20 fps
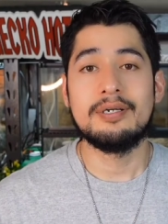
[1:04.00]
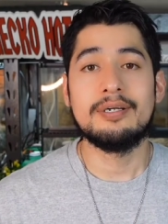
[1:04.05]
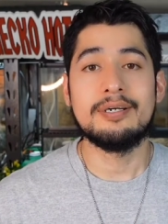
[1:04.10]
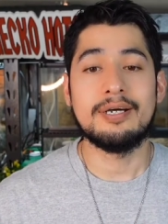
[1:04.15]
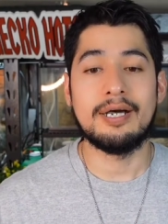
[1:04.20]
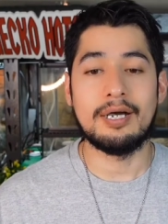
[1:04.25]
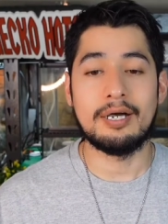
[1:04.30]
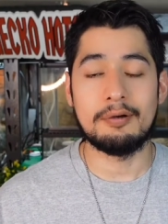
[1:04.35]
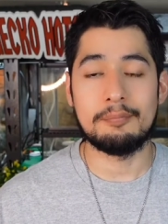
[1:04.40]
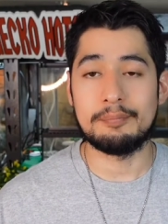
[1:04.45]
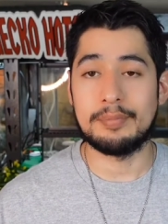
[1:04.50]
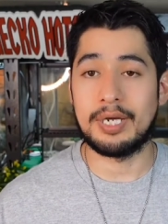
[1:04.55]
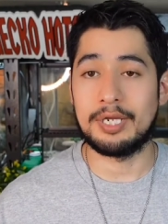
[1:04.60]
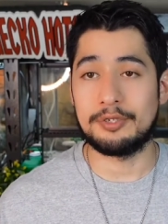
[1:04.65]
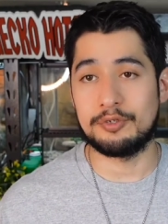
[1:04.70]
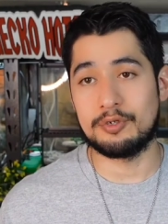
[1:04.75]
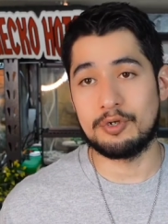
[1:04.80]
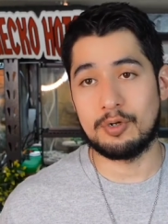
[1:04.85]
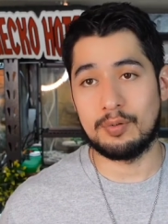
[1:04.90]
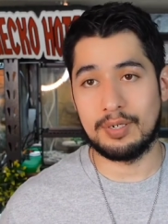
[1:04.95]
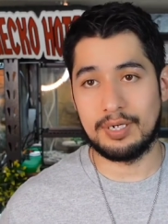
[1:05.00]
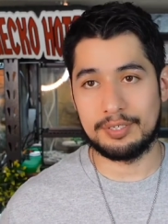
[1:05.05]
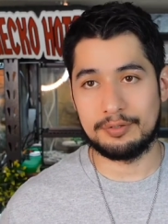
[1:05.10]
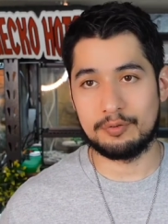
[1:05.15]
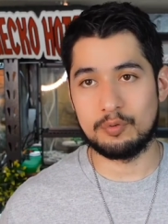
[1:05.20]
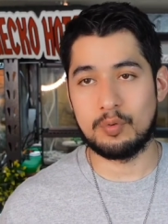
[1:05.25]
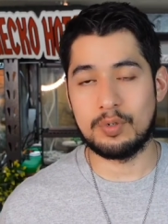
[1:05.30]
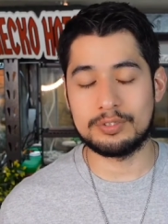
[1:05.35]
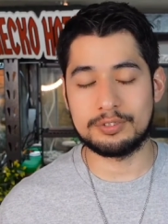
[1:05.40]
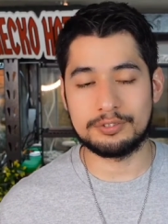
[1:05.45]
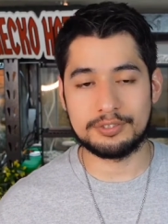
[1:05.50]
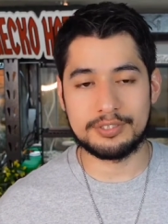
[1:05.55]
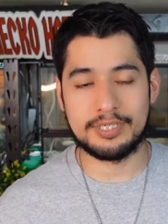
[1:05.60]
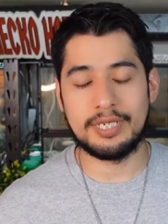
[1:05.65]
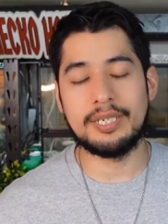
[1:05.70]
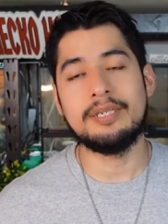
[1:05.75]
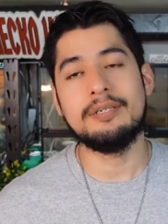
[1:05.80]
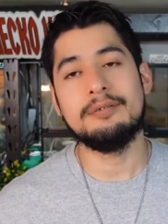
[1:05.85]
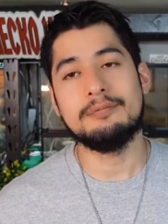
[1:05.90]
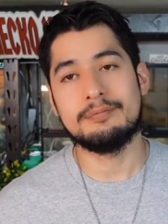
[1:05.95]
um, I you know I do want to
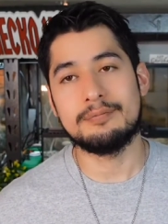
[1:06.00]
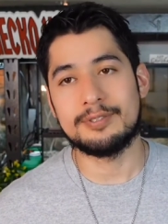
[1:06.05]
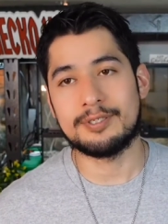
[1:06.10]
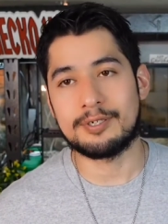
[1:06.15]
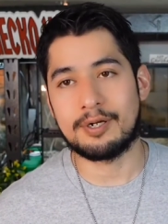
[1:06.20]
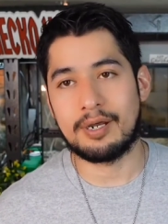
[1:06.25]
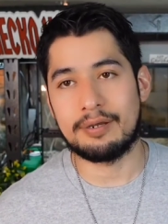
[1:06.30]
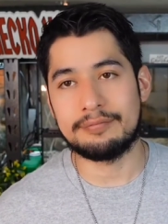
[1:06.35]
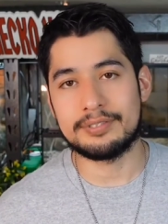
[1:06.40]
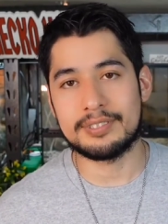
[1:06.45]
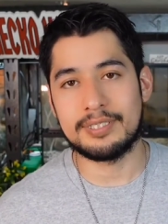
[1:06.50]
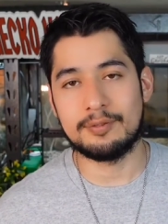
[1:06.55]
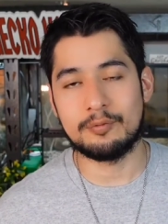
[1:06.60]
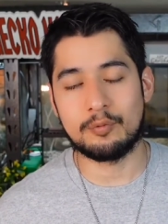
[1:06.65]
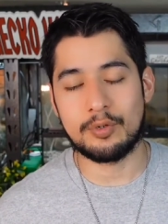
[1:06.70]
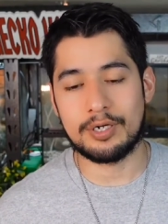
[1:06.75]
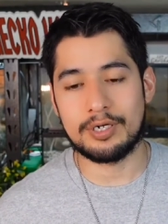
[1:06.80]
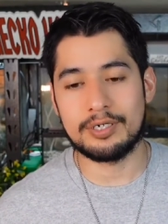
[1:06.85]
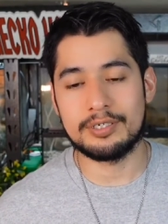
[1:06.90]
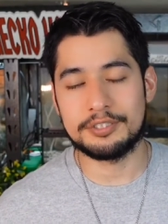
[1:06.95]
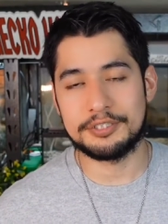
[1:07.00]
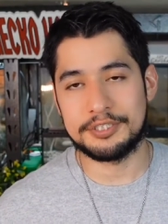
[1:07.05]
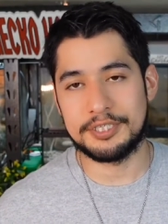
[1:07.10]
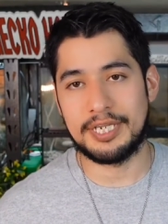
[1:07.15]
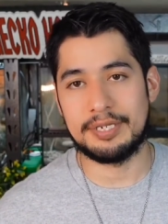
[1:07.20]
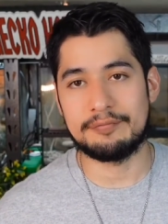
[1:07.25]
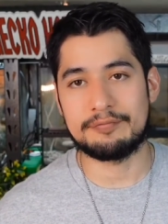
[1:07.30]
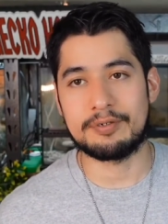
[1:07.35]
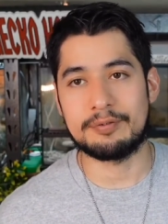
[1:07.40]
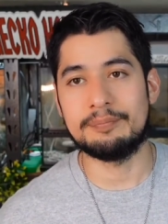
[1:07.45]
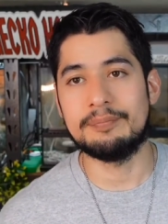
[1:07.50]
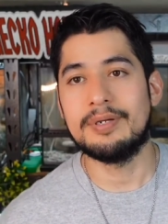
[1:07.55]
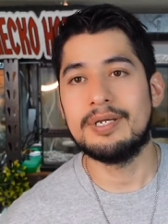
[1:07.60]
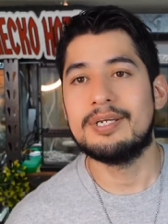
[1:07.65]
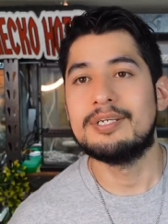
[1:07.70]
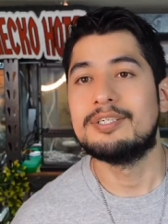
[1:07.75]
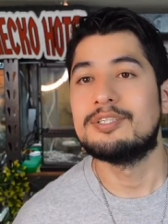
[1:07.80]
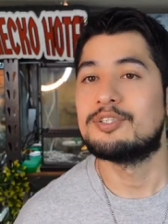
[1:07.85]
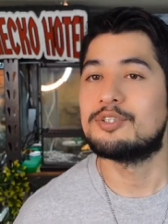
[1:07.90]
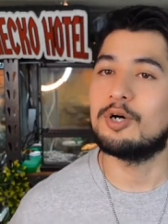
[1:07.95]
say you know obviously where she came from.
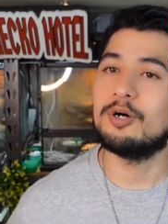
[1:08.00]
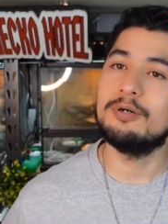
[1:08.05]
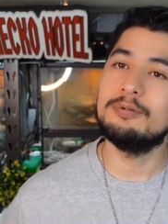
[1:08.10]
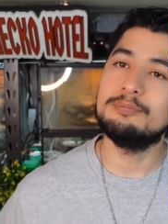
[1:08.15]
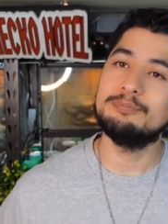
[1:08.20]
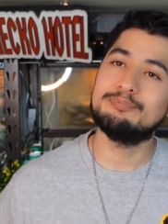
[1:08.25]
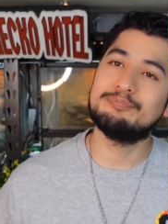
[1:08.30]
So